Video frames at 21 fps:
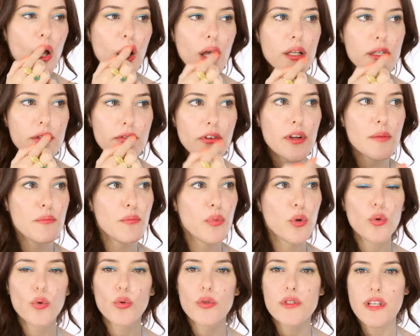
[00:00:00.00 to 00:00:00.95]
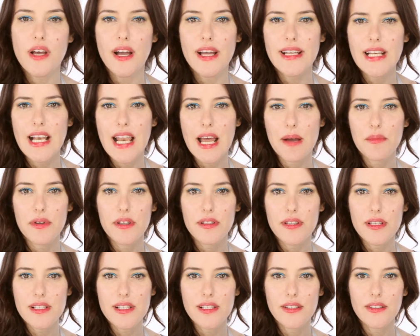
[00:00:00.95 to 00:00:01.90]
It's very poolside glamour,
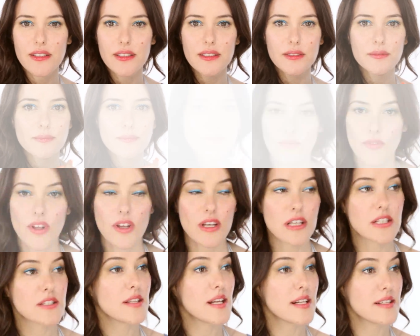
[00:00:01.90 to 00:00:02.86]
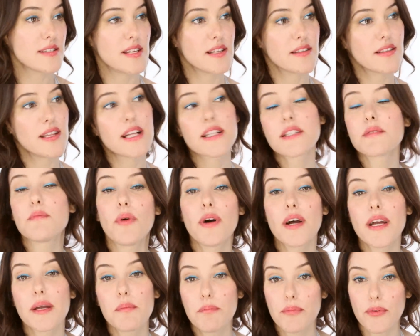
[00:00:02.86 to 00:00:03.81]
this look. So that's it, that's
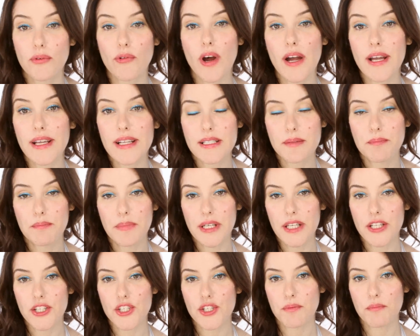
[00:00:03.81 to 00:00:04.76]
my bright beach